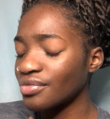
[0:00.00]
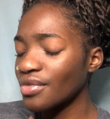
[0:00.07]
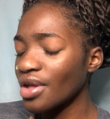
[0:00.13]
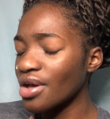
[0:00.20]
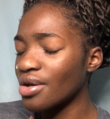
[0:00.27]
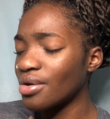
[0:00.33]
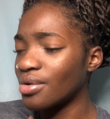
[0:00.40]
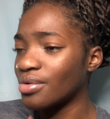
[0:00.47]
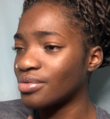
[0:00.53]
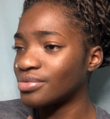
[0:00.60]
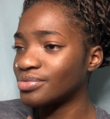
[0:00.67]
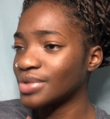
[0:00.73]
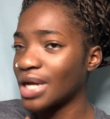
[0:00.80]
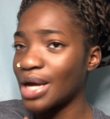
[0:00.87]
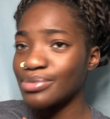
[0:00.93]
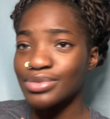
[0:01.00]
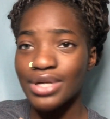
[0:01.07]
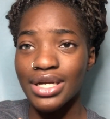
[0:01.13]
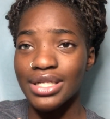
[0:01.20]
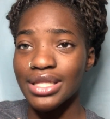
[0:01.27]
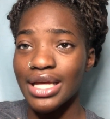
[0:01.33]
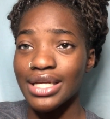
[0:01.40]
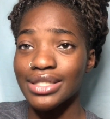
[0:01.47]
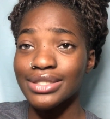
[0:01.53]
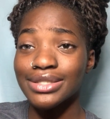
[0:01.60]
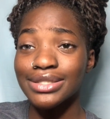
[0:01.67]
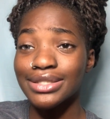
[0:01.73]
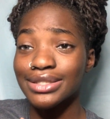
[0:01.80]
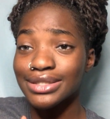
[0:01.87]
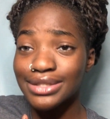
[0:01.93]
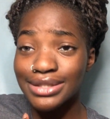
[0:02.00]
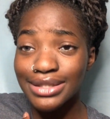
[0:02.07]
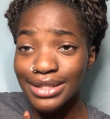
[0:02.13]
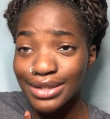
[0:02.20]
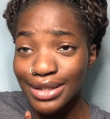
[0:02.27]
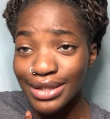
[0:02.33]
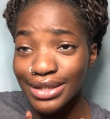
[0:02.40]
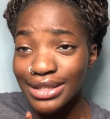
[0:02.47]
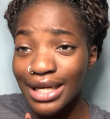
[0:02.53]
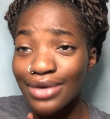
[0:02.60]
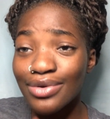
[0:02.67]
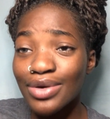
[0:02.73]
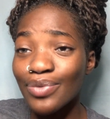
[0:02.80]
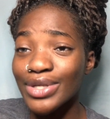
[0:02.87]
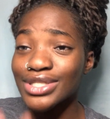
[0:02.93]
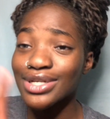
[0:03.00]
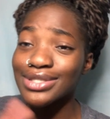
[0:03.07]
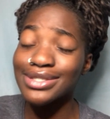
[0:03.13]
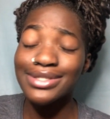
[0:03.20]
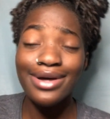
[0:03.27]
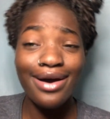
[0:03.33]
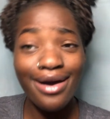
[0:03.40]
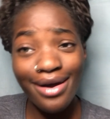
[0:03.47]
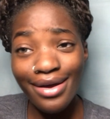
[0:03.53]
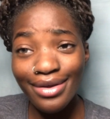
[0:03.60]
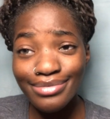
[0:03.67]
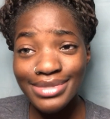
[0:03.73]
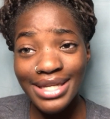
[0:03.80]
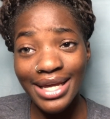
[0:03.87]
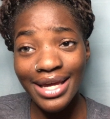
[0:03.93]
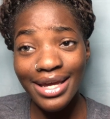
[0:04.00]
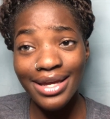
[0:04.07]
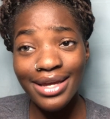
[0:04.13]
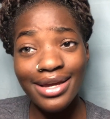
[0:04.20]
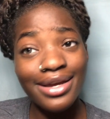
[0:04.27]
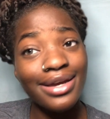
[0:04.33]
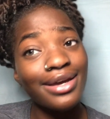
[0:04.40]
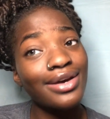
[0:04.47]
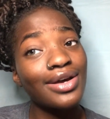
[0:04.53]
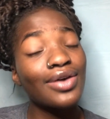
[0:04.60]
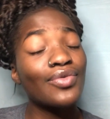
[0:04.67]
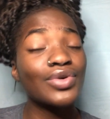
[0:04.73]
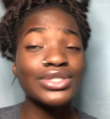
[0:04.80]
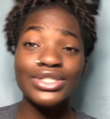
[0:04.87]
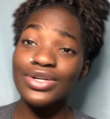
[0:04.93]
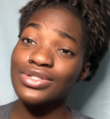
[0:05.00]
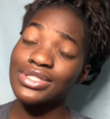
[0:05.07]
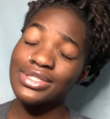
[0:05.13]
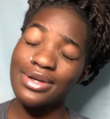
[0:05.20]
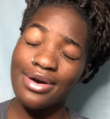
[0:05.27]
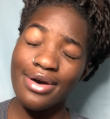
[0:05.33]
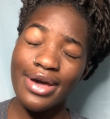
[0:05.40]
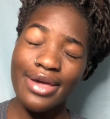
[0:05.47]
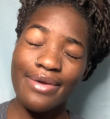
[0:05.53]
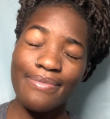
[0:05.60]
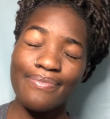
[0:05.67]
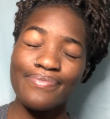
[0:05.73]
trying to, like, tell y'all this. I don't want to waste y'all's time today. I don't want to waste y'all's time.